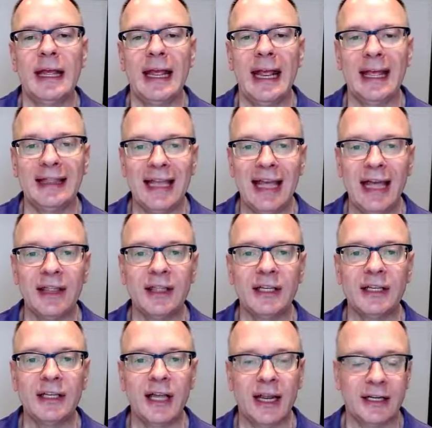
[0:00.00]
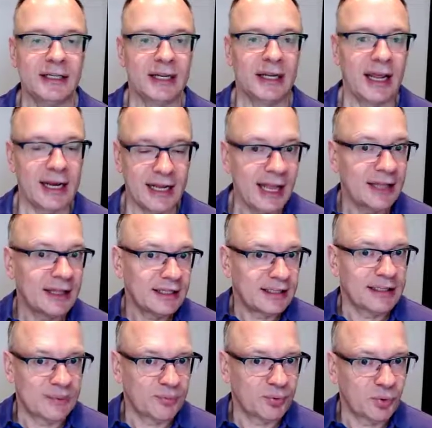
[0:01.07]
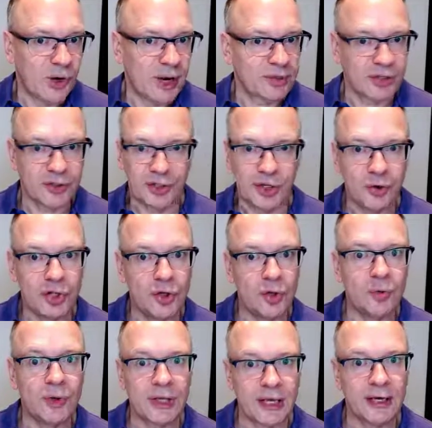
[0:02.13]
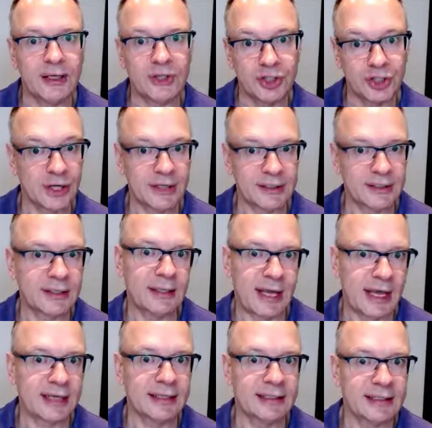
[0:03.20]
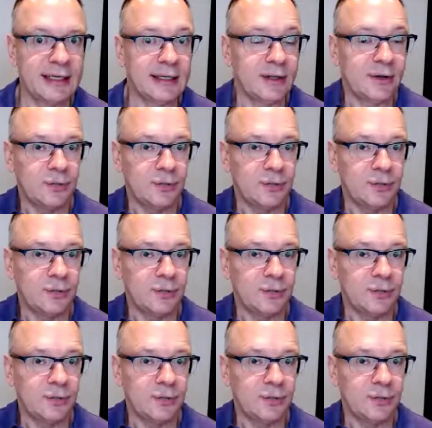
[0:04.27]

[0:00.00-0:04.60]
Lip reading: And then and again, this is a parameter, so you can adjust it as needed.